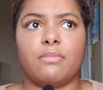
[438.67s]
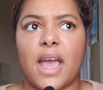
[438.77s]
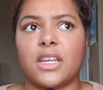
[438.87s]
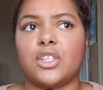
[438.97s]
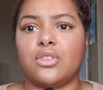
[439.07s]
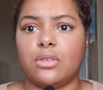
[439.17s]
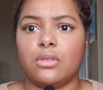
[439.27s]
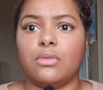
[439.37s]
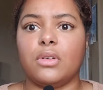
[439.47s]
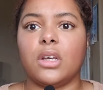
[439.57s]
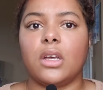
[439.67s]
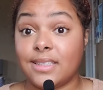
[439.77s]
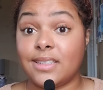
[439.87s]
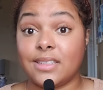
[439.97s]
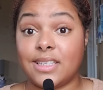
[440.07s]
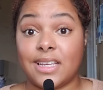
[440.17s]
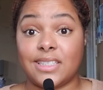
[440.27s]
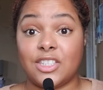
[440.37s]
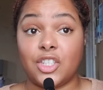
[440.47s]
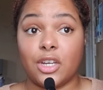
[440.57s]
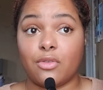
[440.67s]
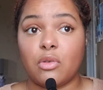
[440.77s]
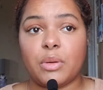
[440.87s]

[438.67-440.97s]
managed to ace the test in general.